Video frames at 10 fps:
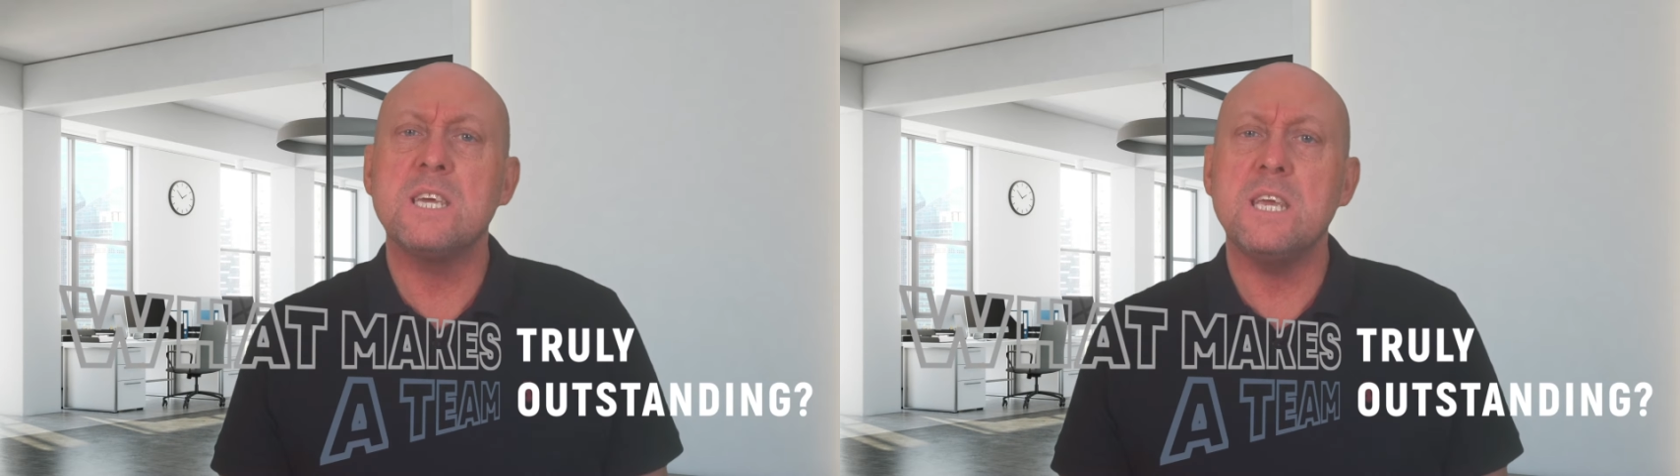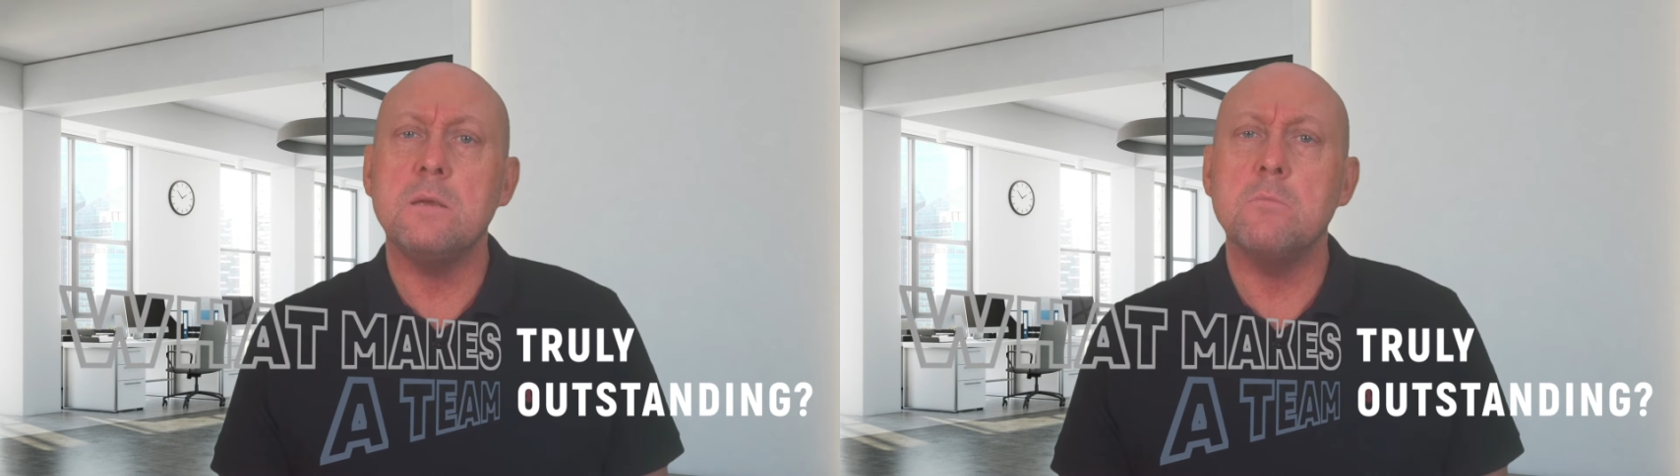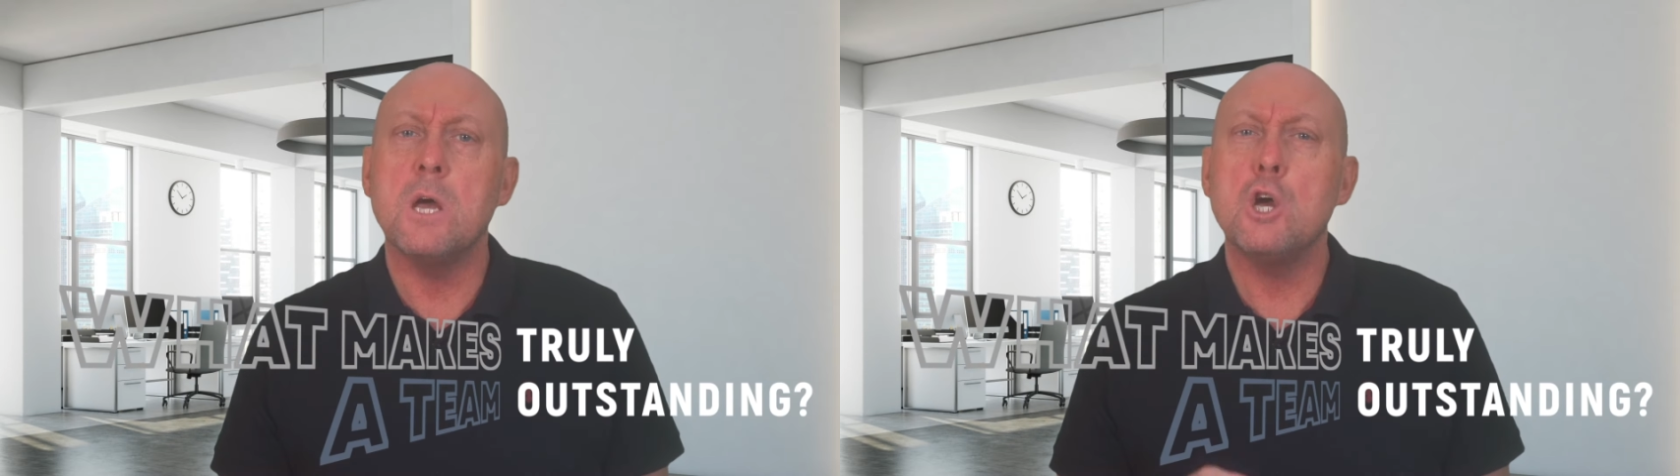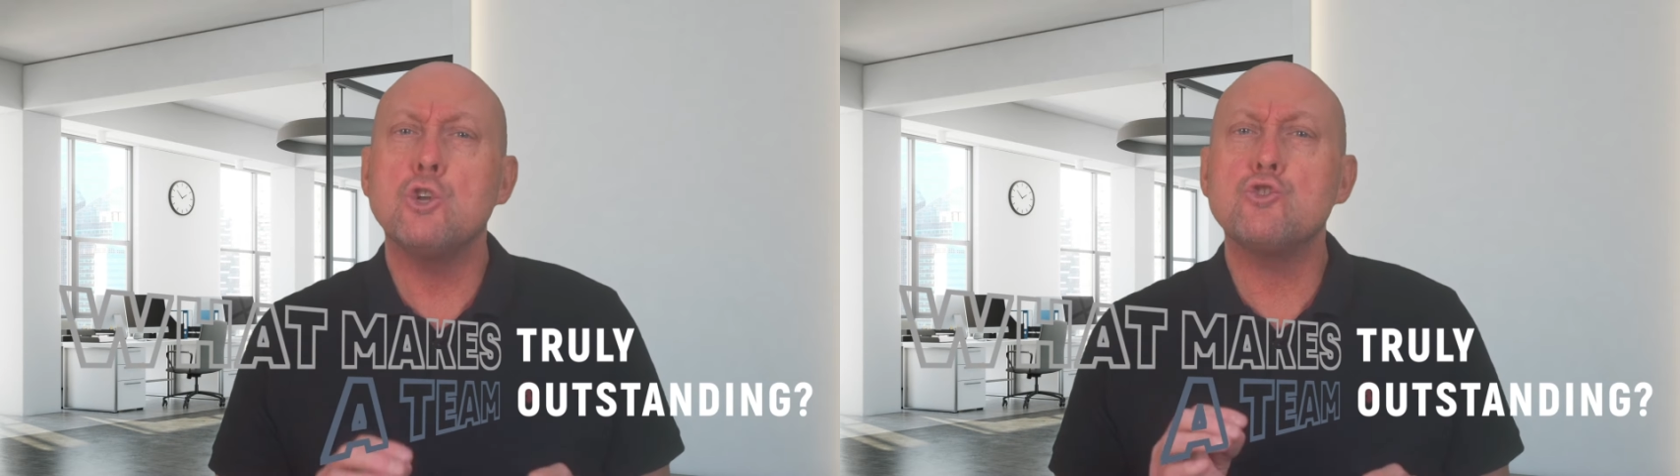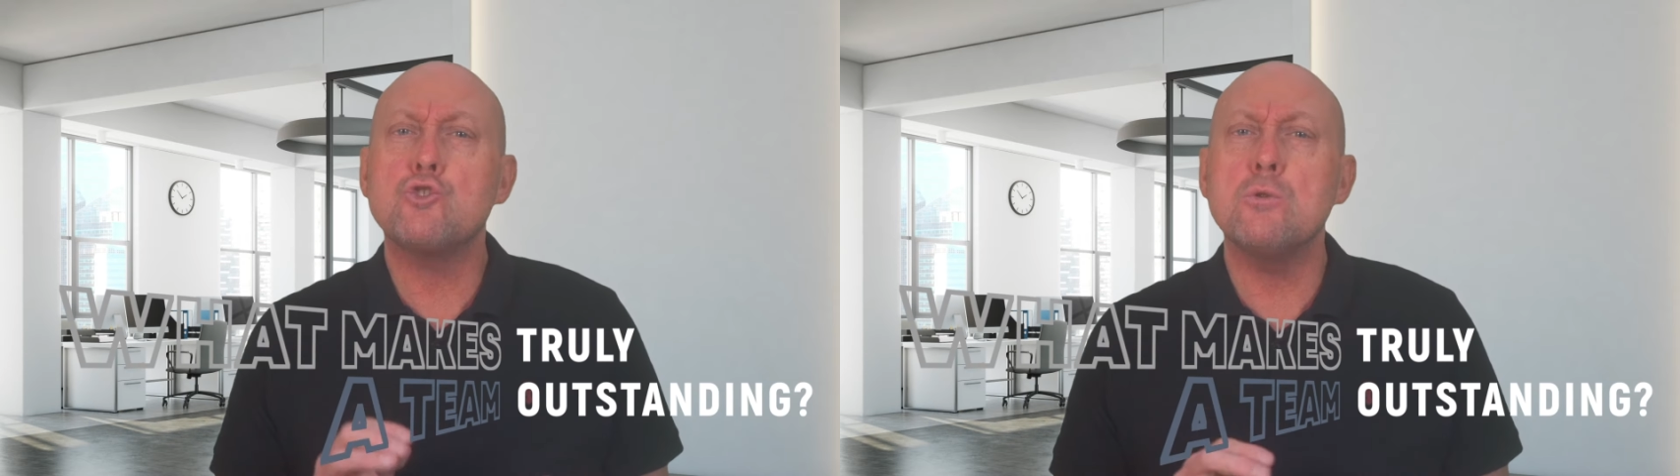team
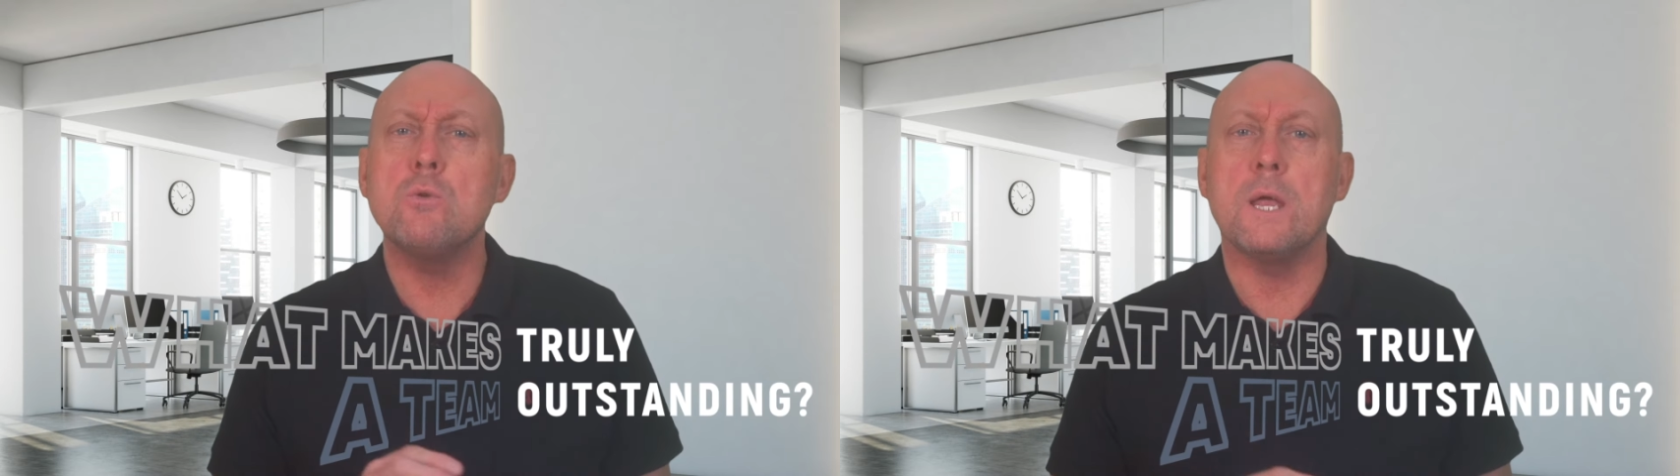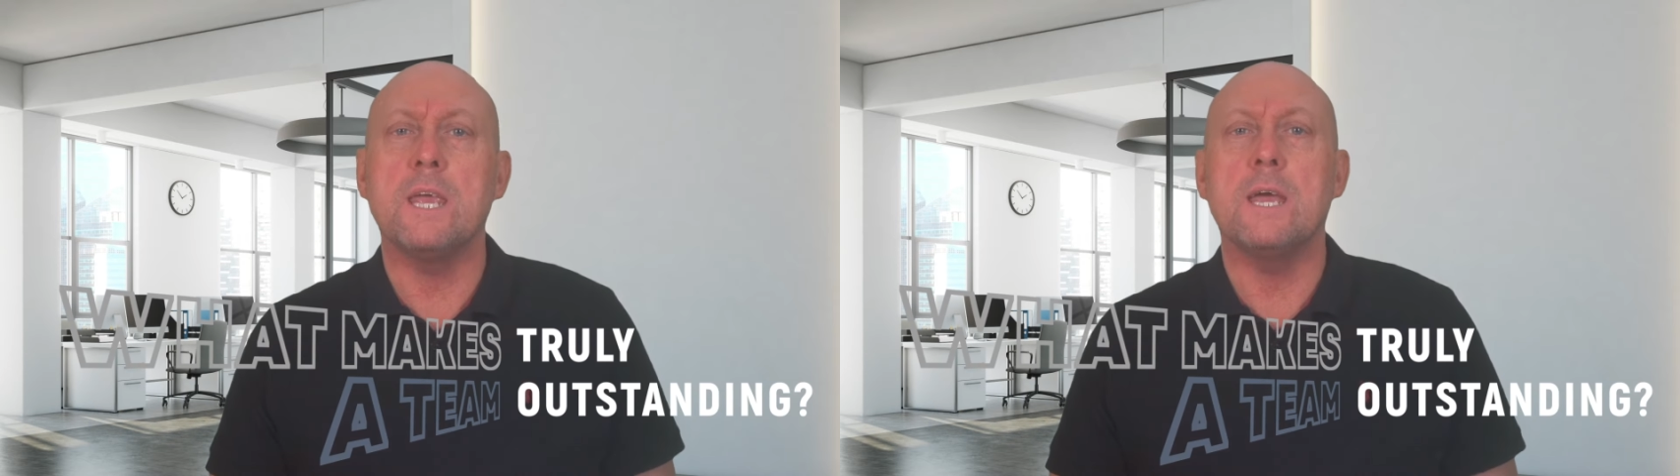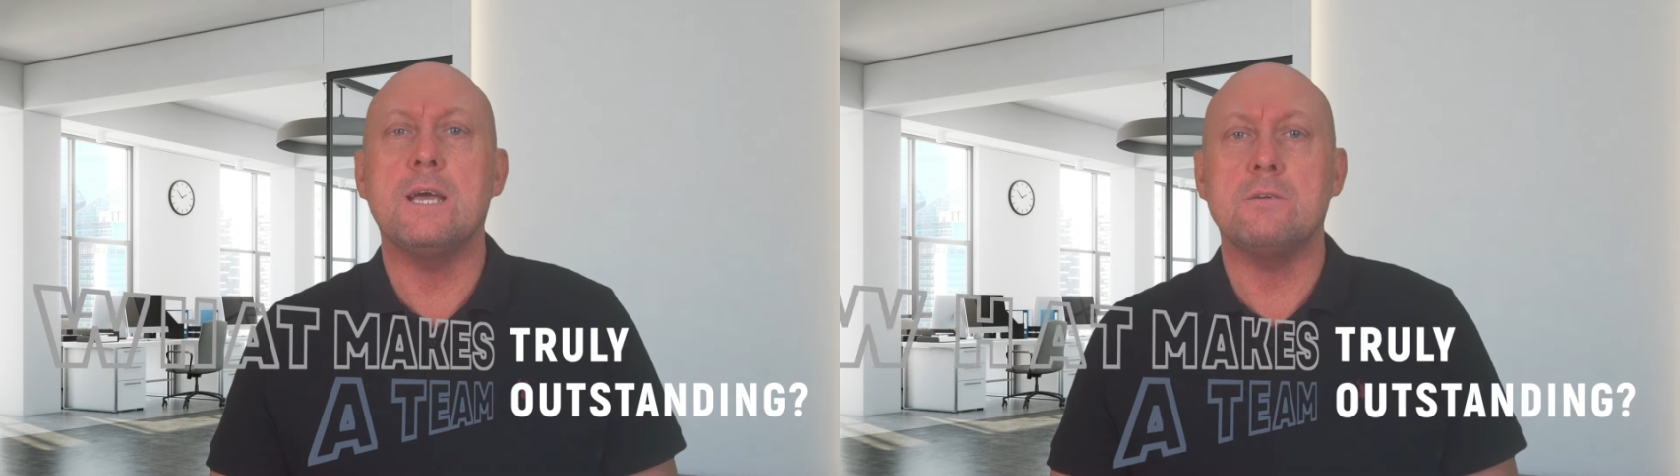truly